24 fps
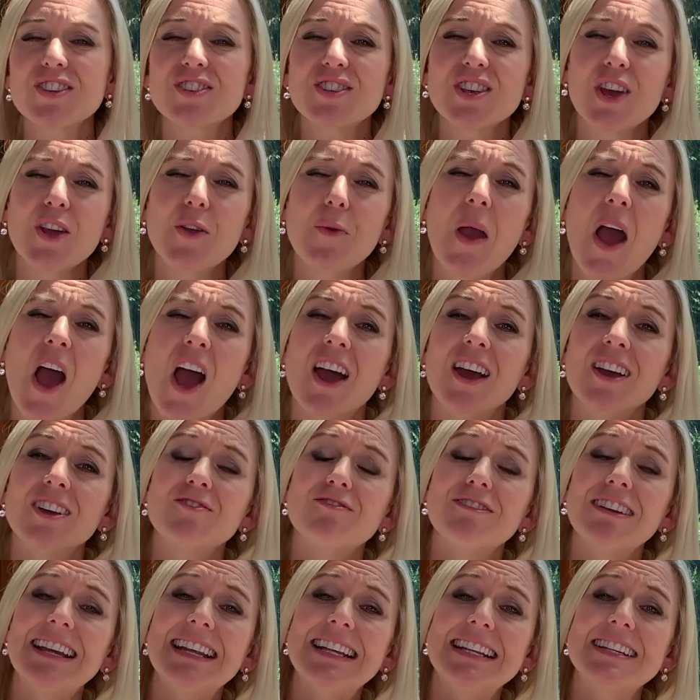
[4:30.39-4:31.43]
So
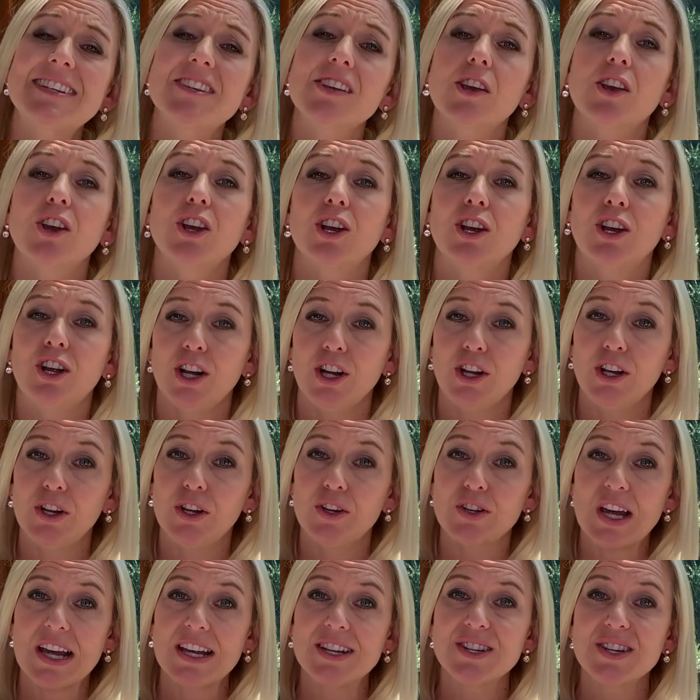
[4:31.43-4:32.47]
really to
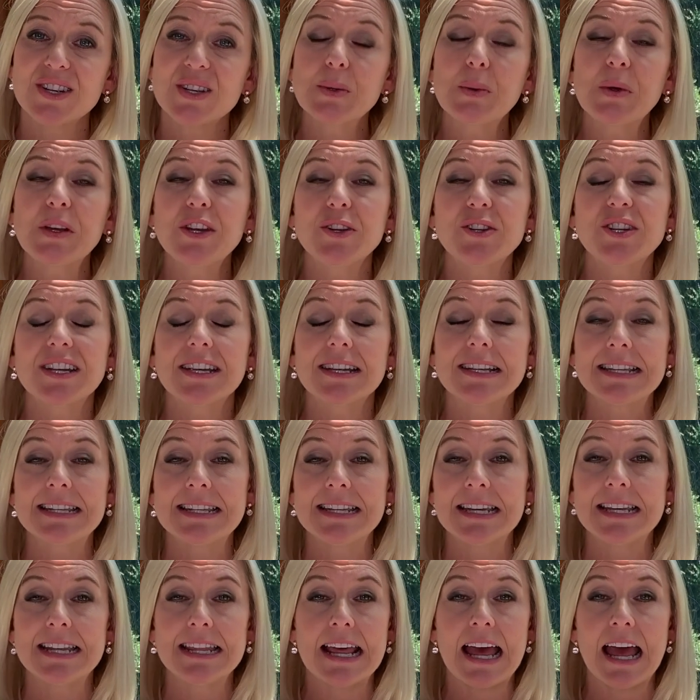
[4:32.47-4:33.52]
conclude, I just want you to
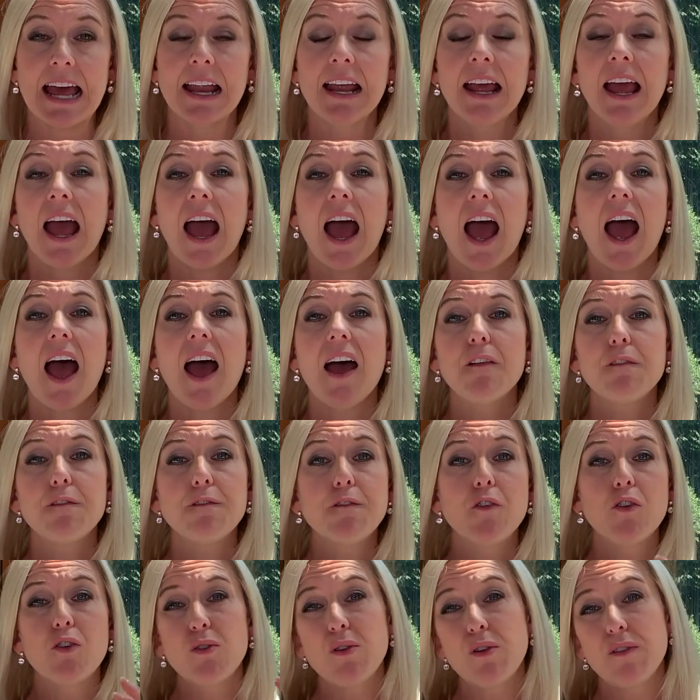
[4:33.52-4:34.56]
consider that at
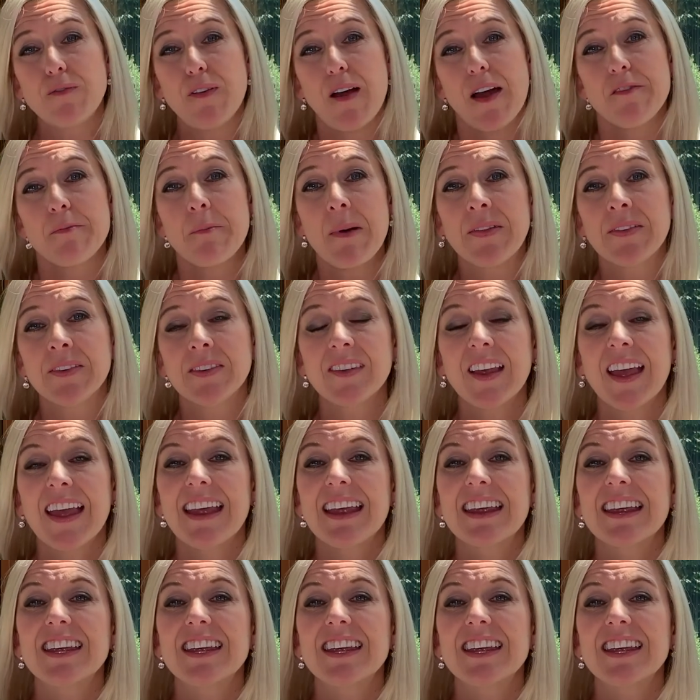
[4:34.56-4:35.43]
four or five months,